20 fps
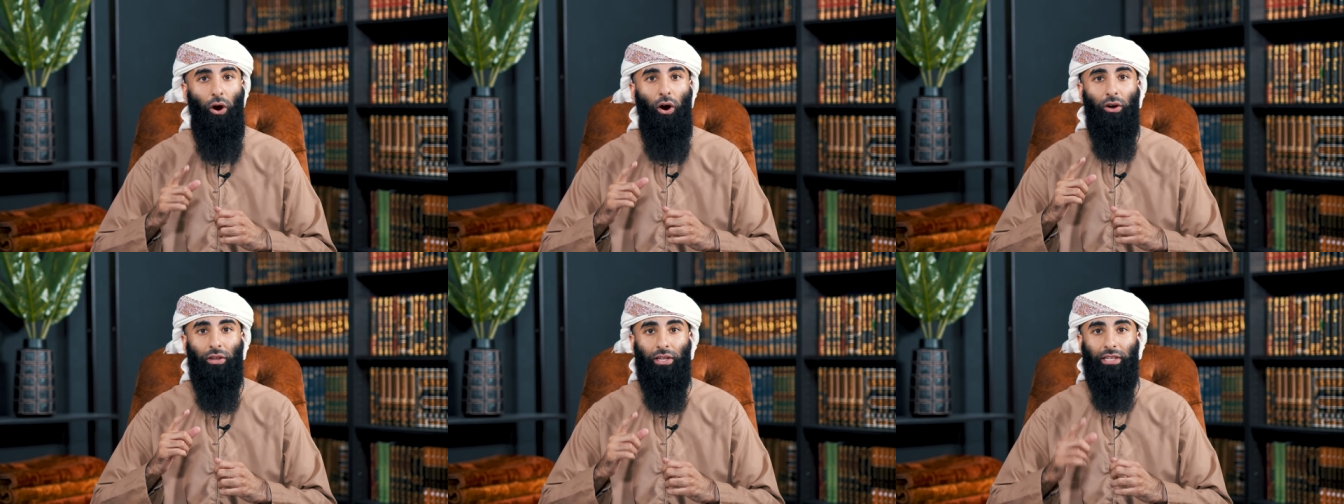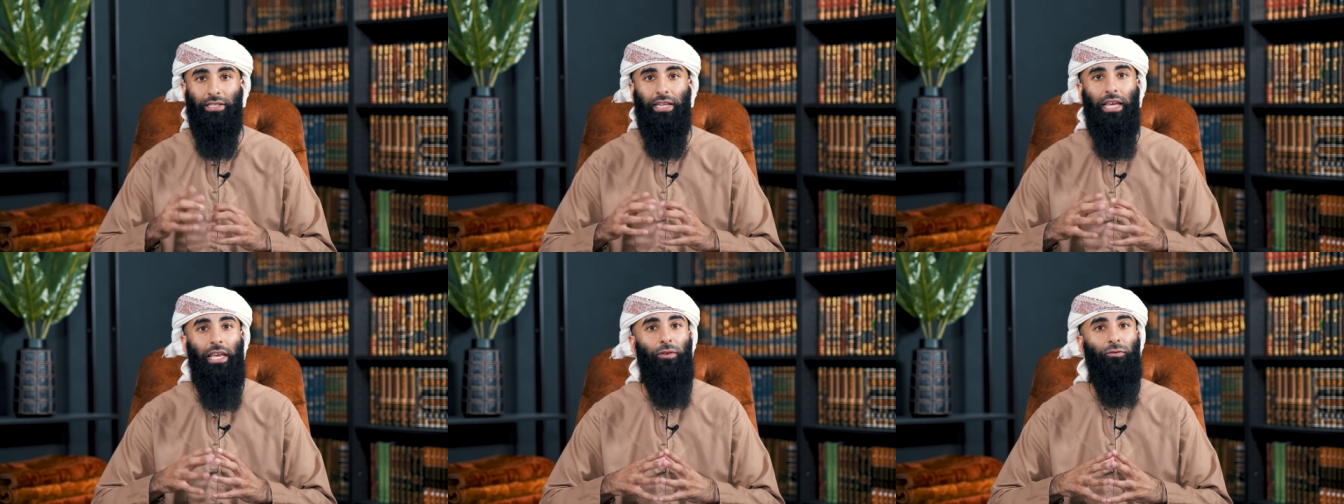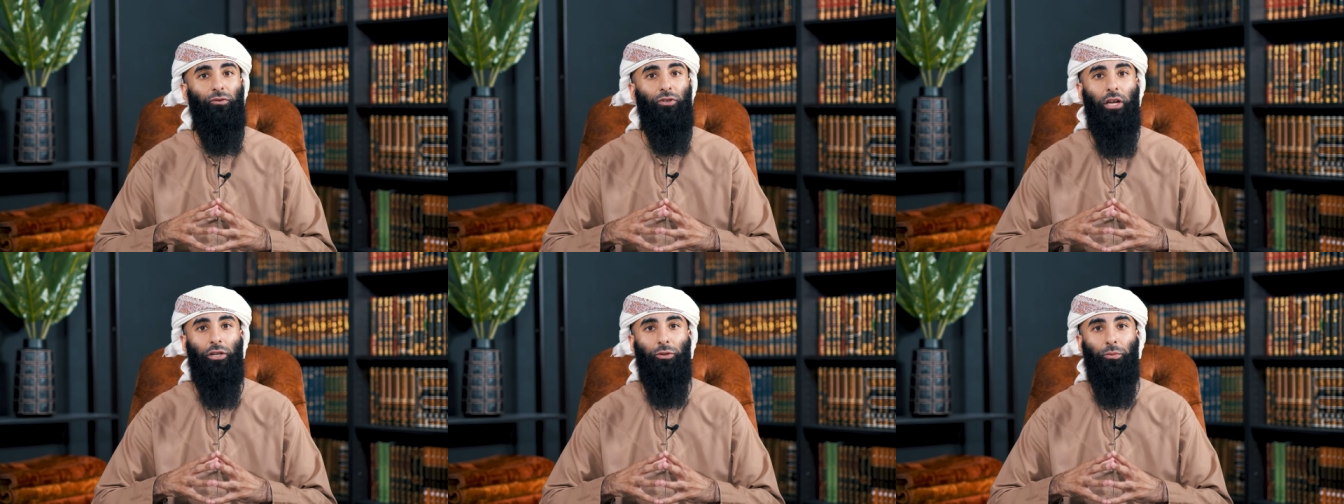on the day
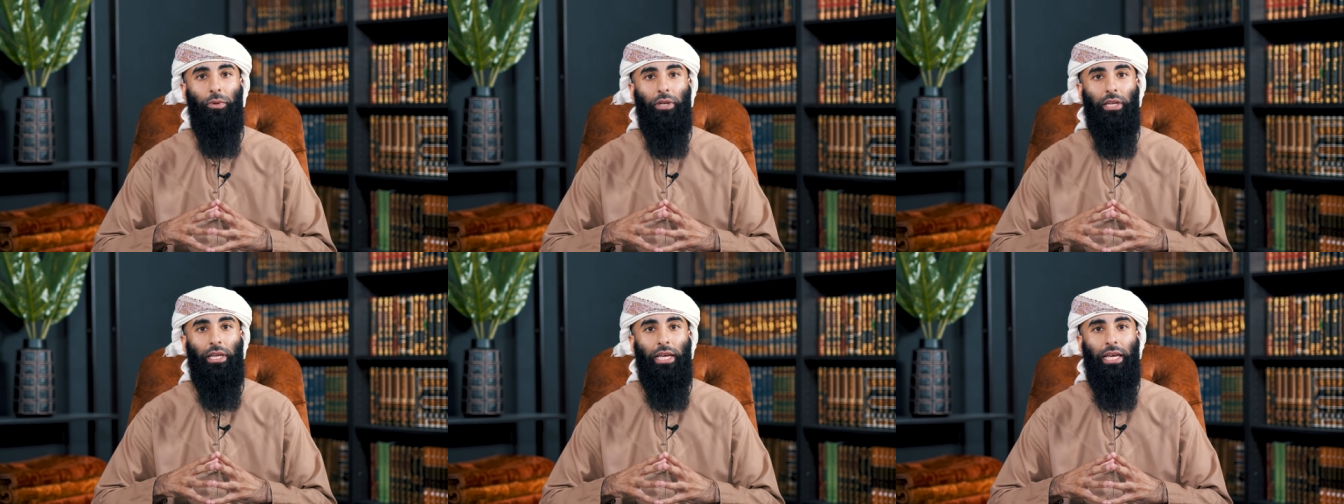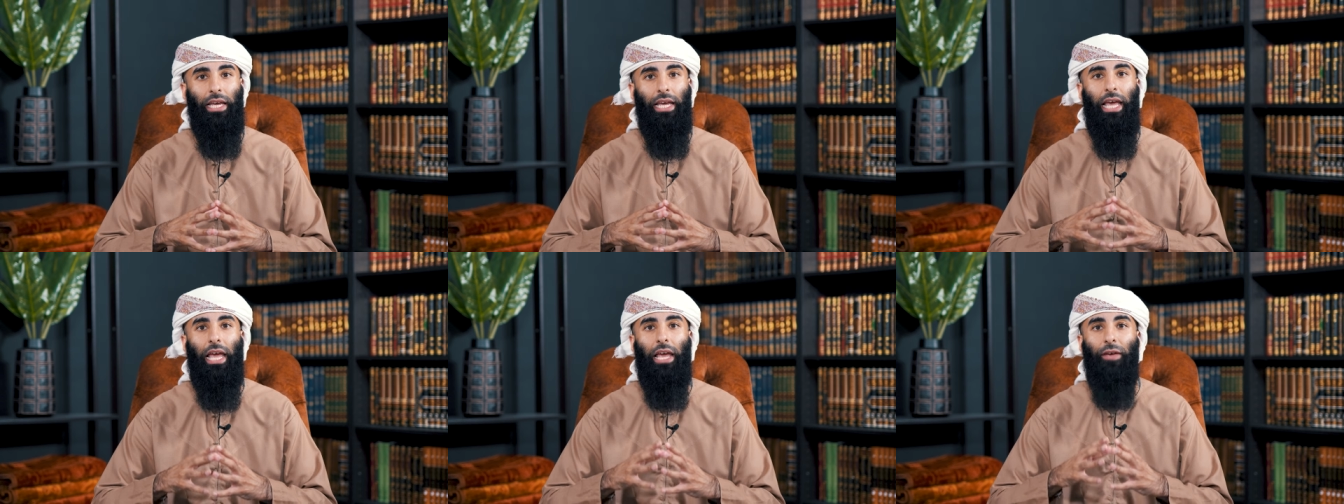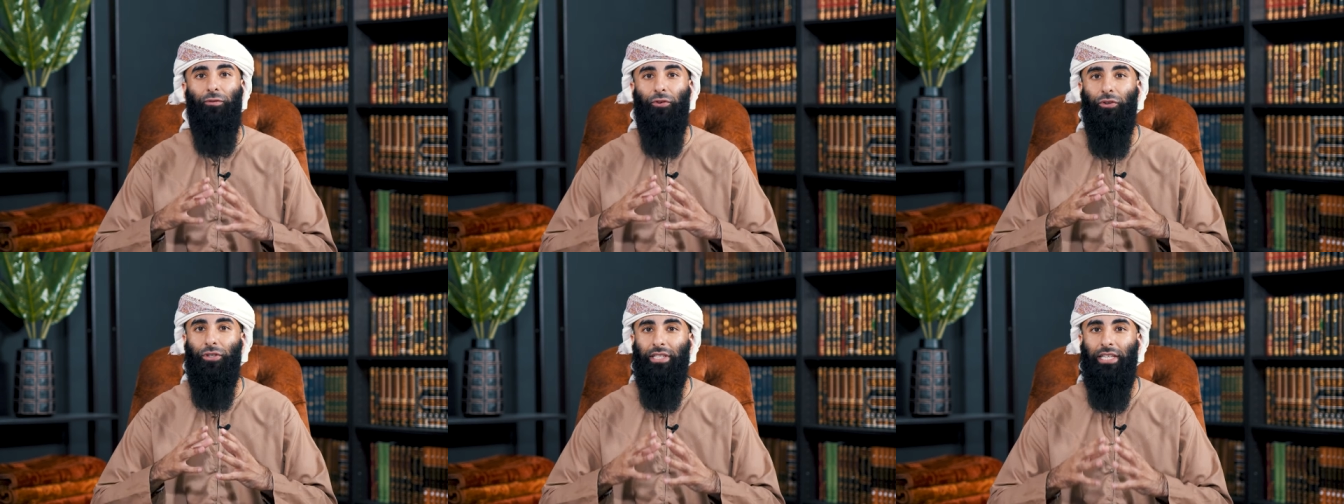of judgment
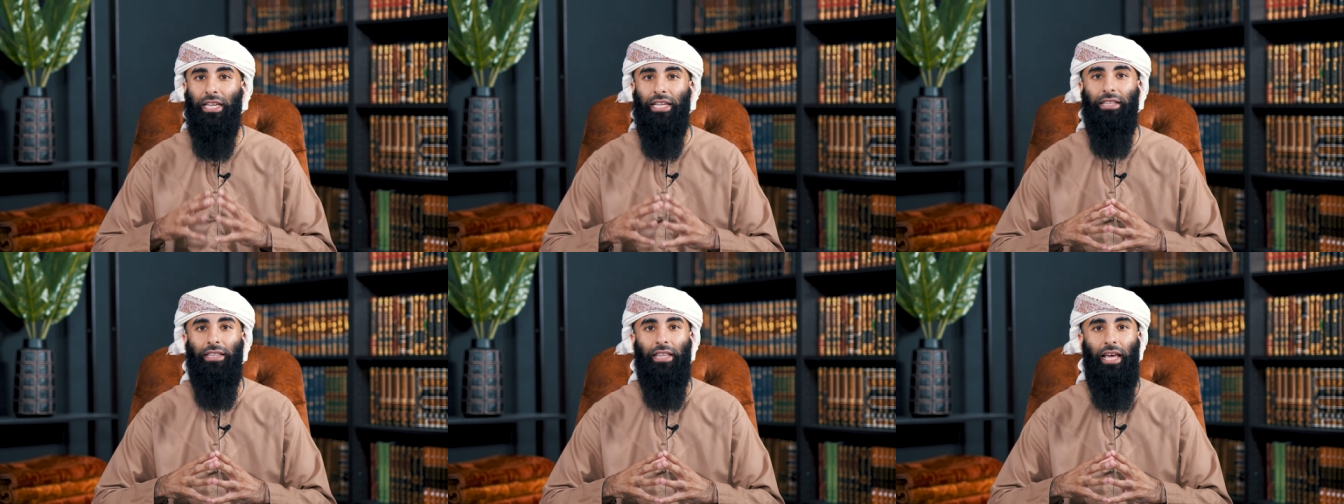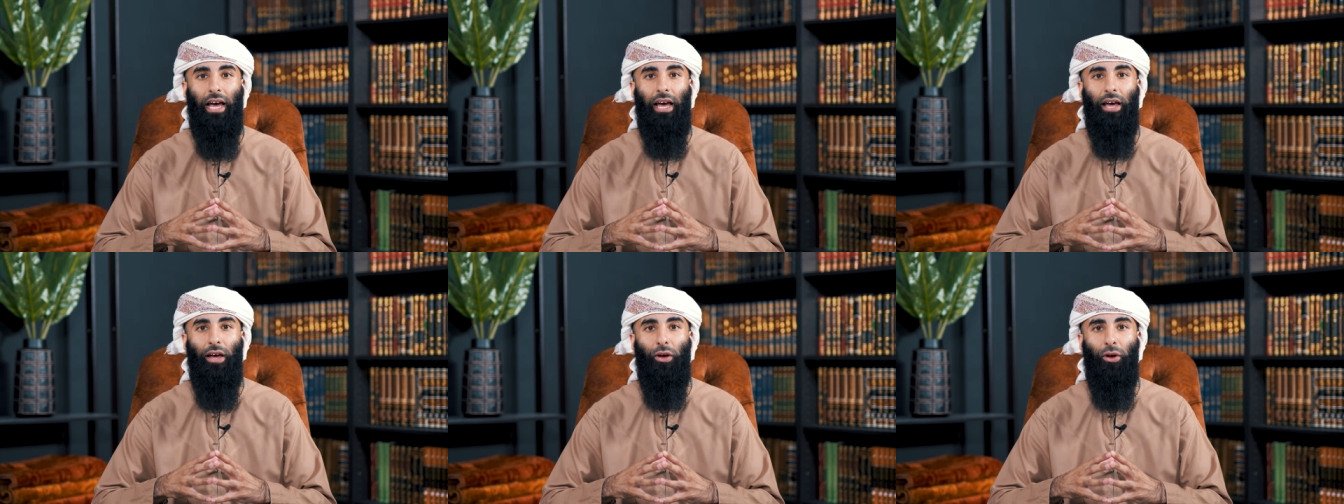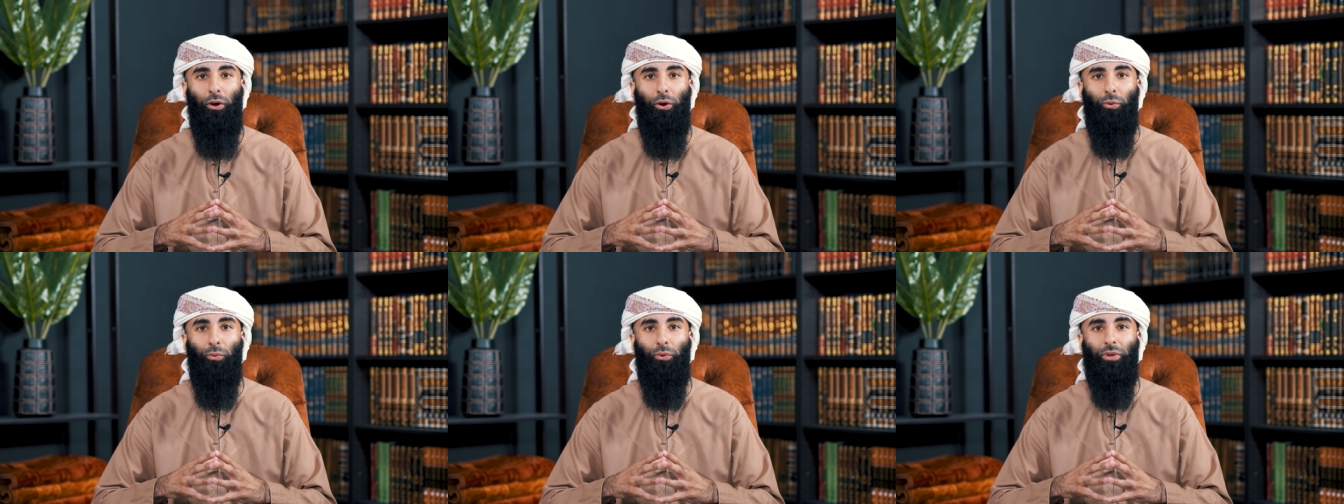if you did that
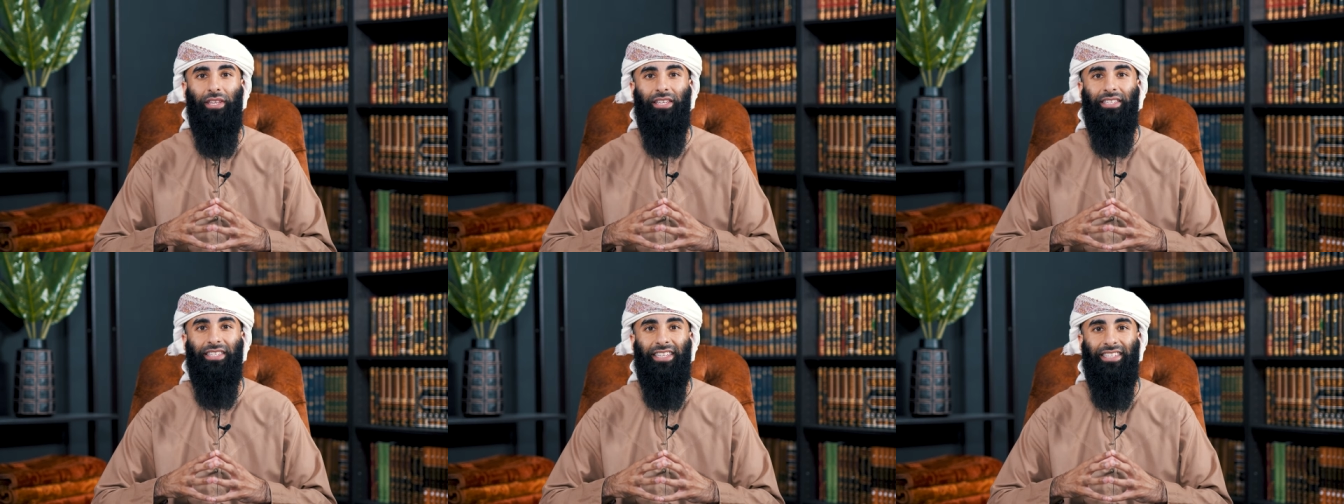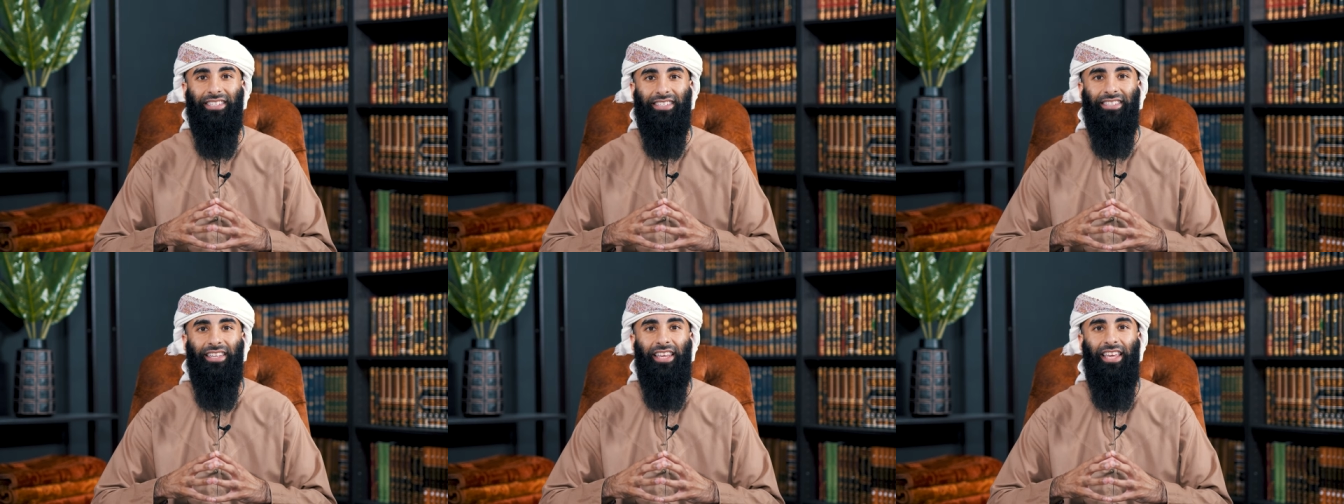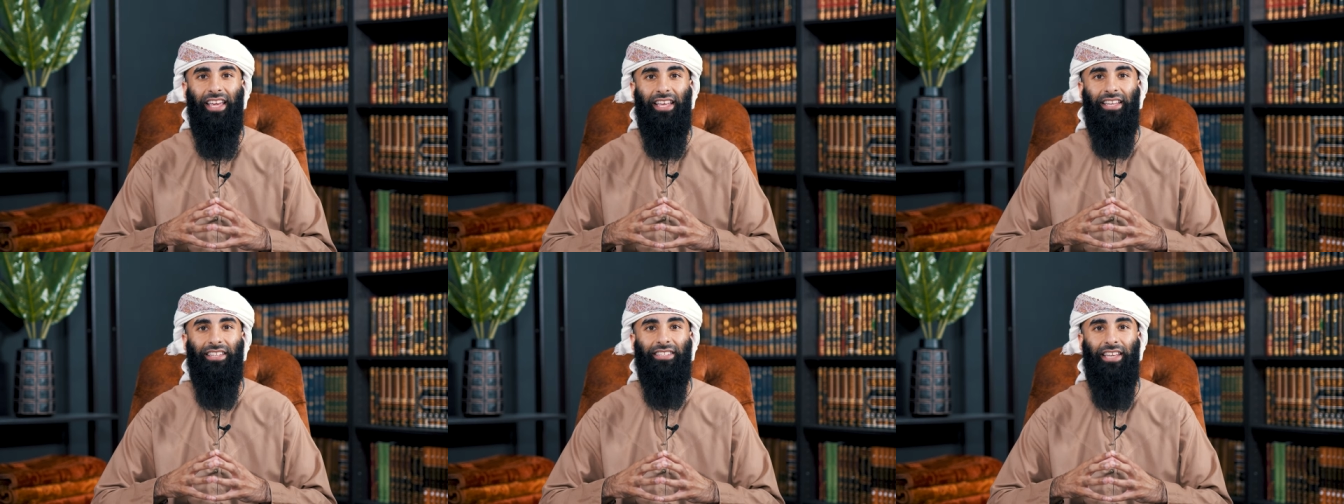with a
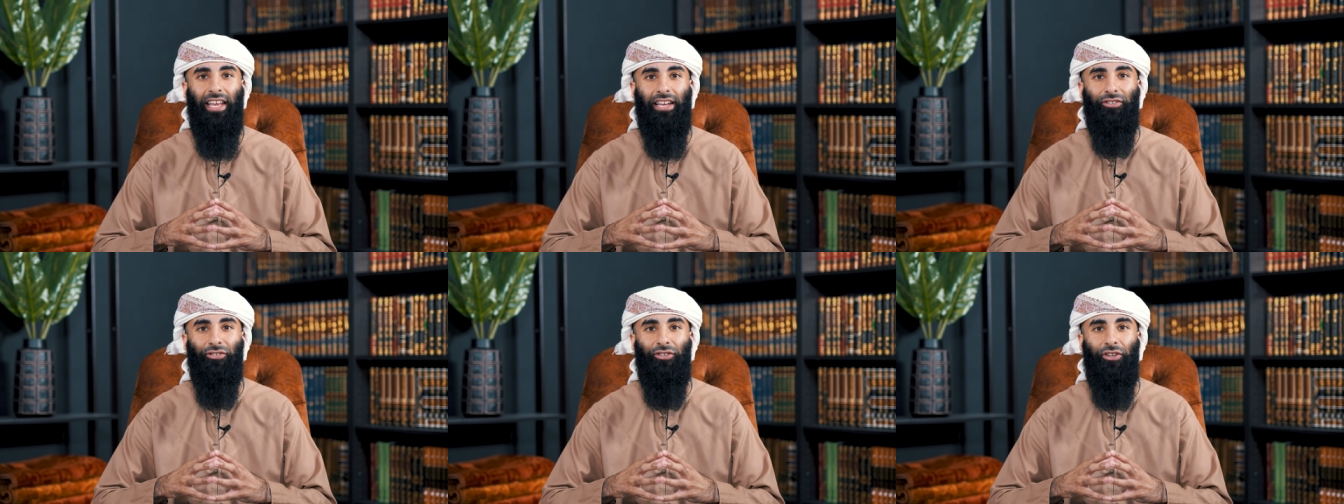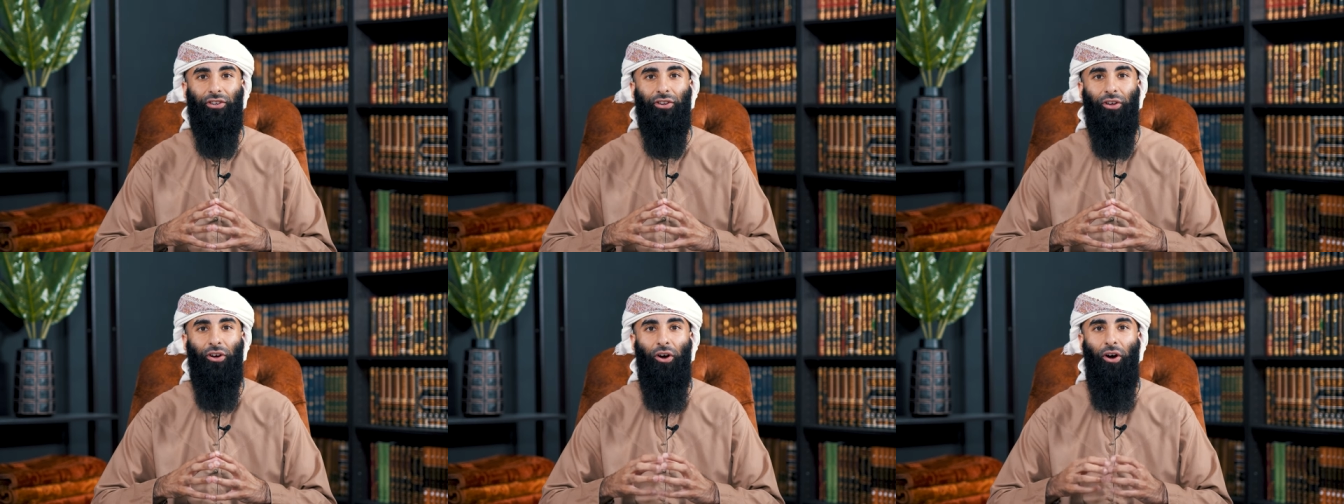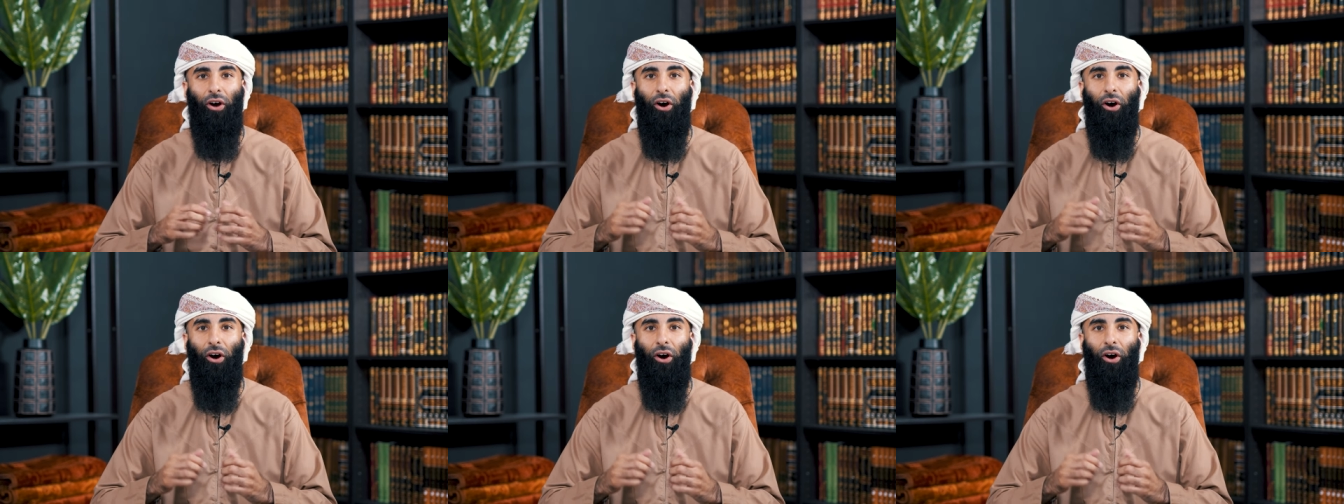sincere intention